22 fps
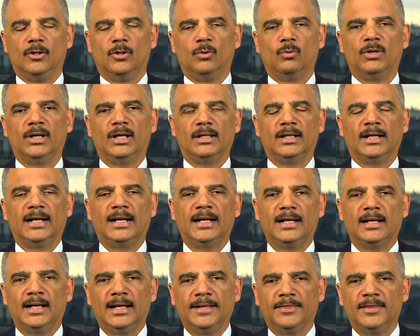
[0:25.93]
Well,
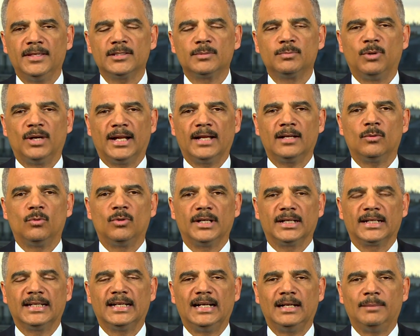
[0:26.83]
at this point, I don't want to
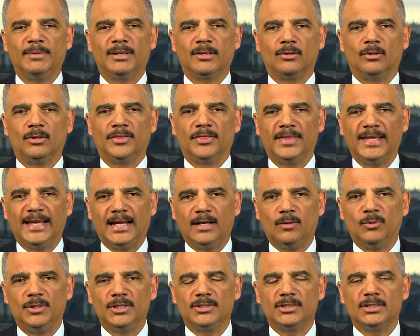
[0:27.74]
comment on that,
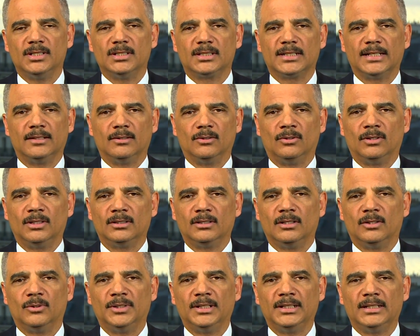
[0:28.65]
which is an
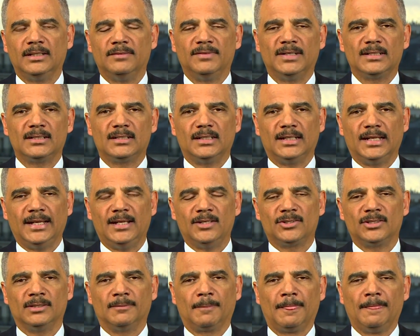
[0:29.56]
ongoing
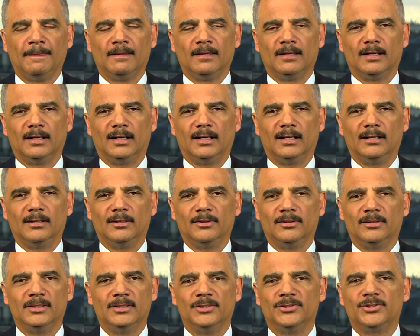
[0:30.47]
investigation.
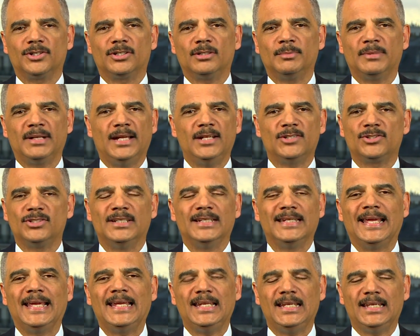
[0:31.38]
The determination
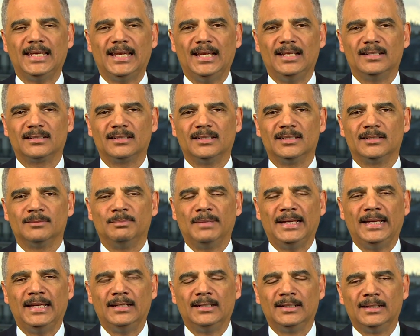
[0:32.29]
in any case is
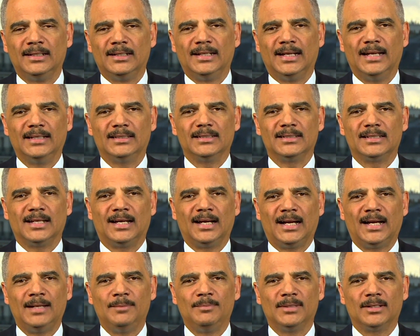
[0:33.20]
made at the
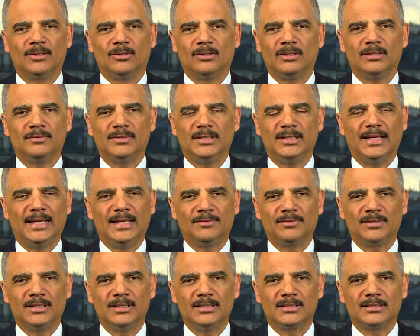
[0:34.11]
time that all of the
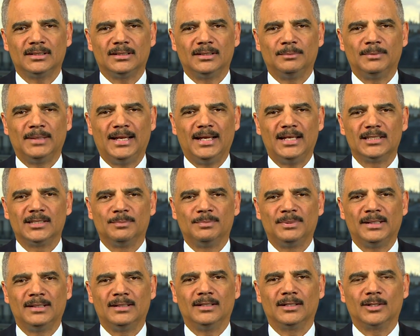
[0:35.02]
evidence has
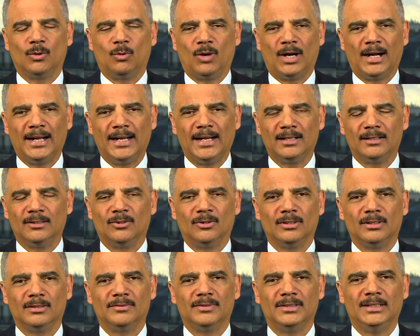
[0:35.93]
been acquired,
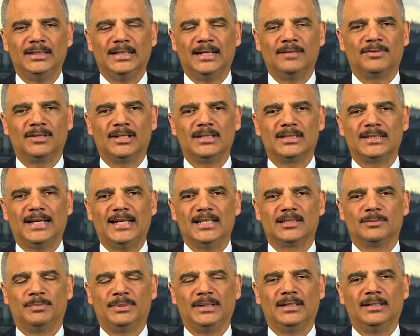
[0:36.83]
all of the evidence
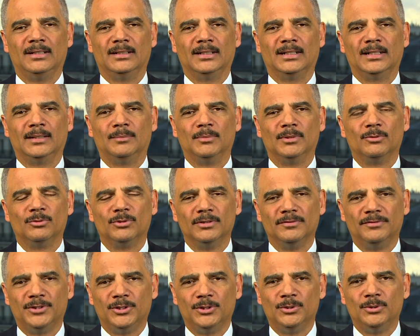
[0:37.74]
has been
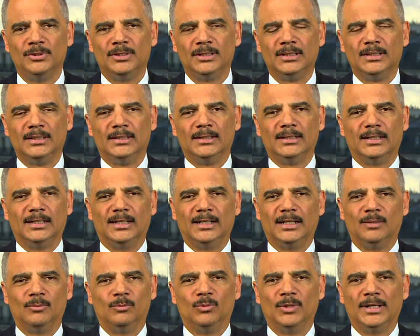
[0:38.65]
reviewed,
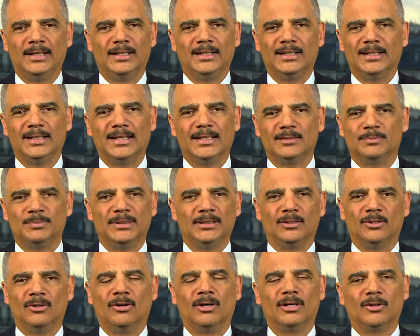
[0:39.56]
when it has been
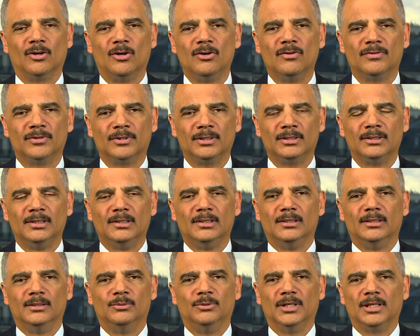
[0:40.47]
gone over
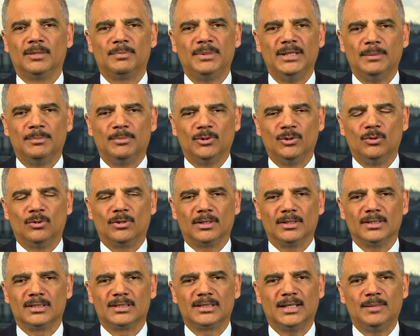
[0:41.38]
with people who are
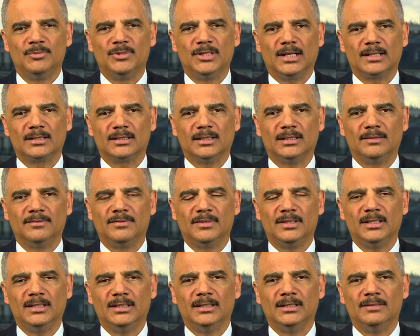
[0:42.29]
the subjects of
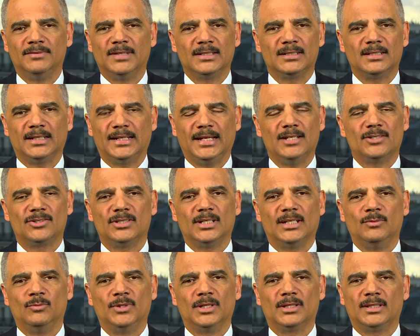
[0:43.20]
the investigation
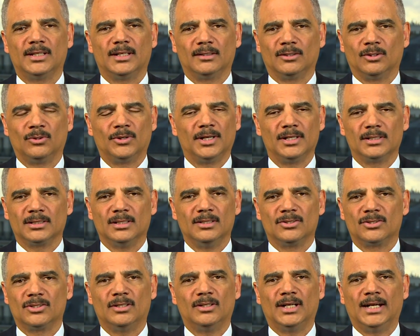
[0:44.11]
and with their lawyers.
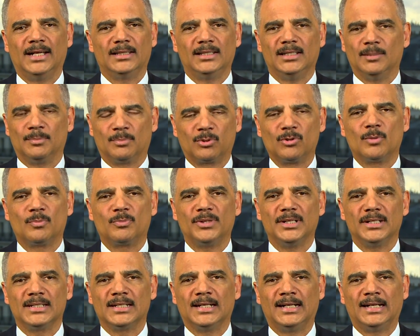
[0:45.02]
And so at the
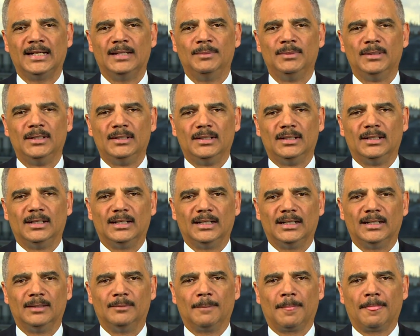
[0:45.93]
appropriate time,
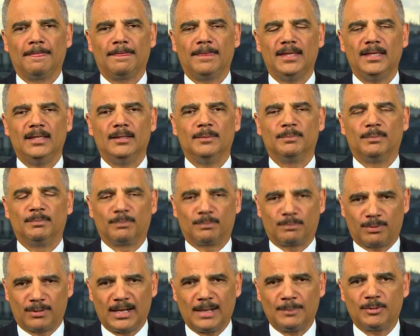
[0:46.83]
the
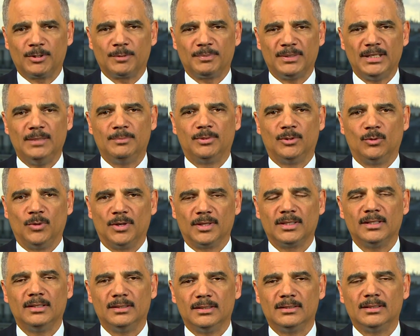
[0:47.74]
proper people
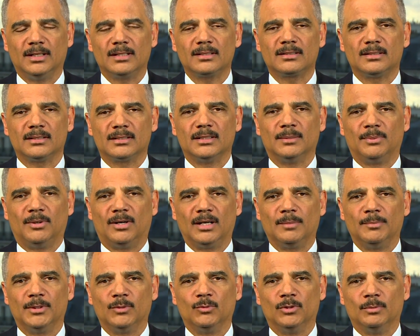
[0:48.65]
within the Justice
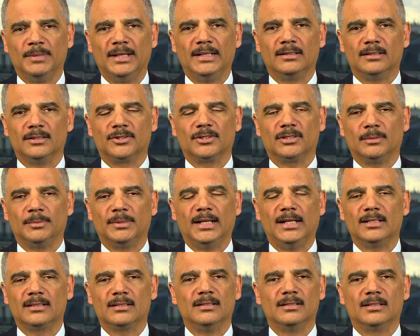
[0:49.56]
Department will make
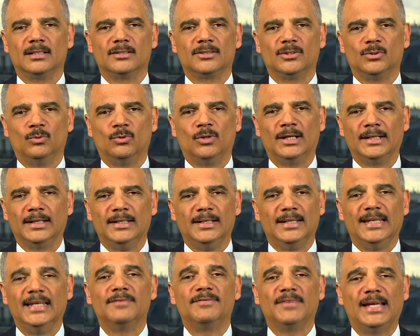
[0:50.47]
determinations as to what,
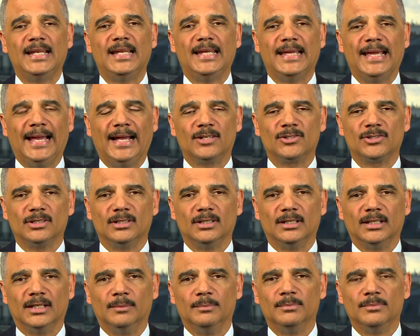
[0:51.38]
if any,
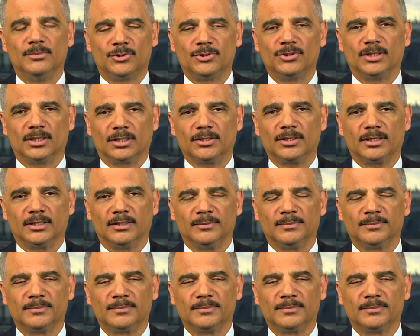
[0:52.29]
action should occur.